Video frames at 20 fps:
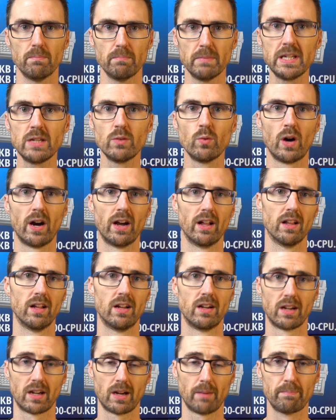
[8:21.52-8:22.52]
Meanwhile,
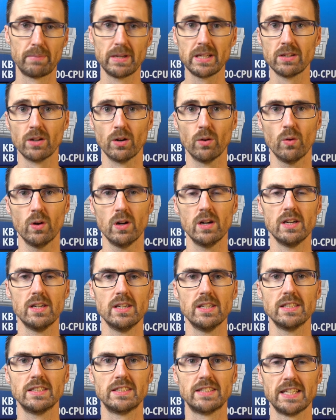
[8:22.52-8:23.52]
Rapido,
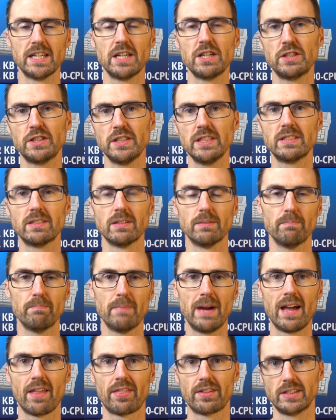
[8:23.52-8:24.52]
Synergy's
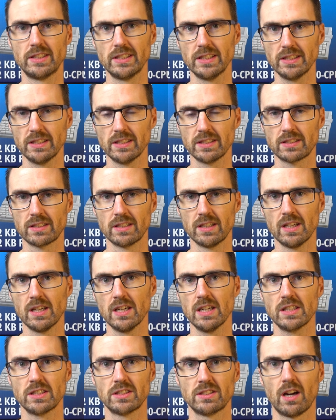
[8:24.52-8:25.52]
math genius,
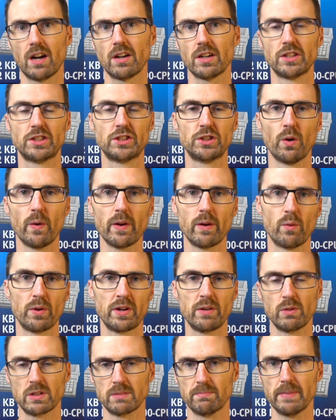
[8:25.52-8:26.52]
started showing what
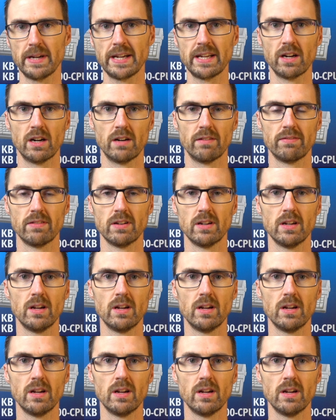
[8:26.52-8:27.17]
he was made of.